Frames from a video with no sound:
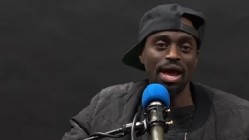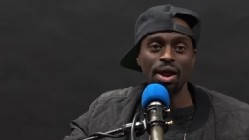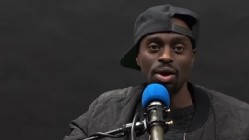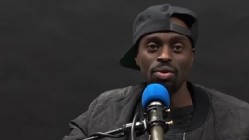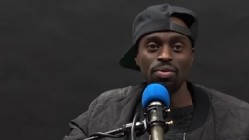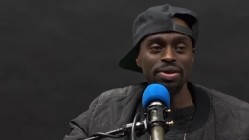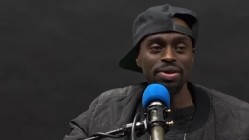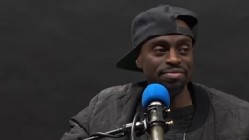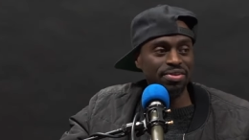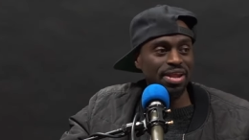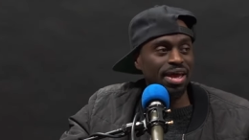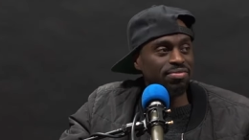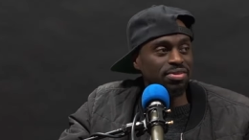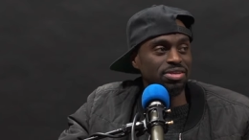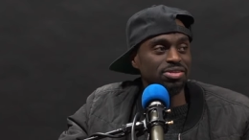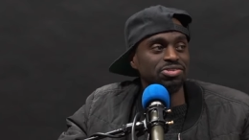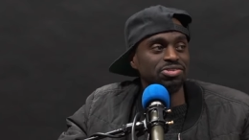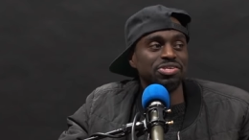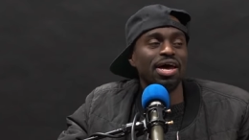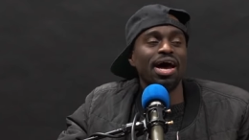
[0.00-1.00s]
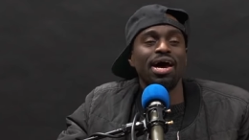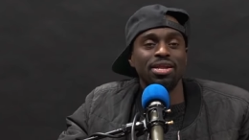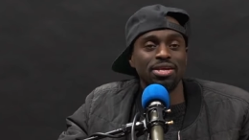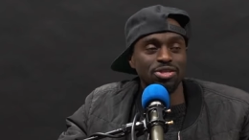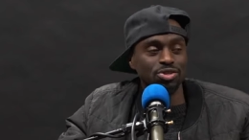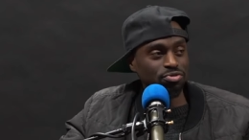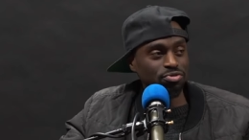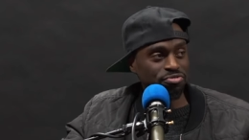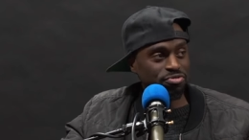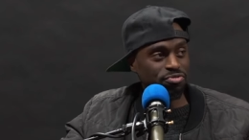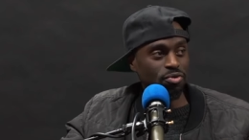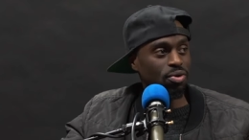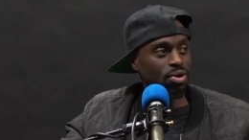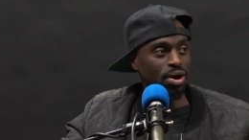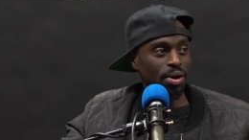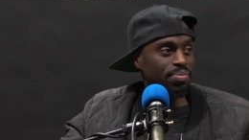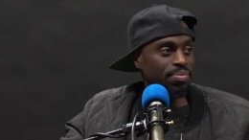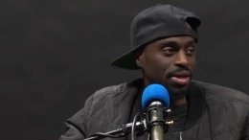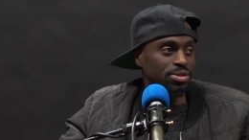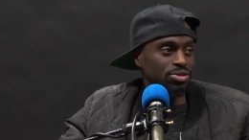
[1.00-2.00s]
I don't even have the desire to do four.
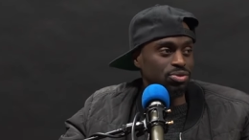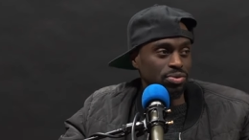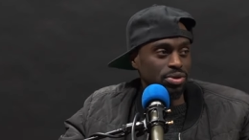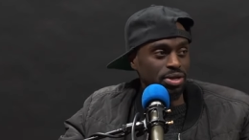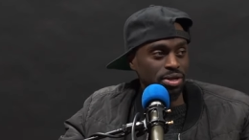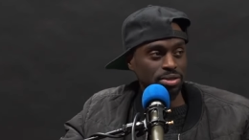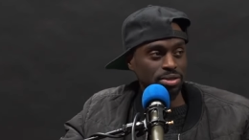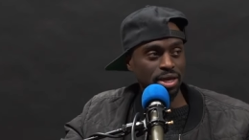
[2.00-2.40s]
I'm it's not doing it.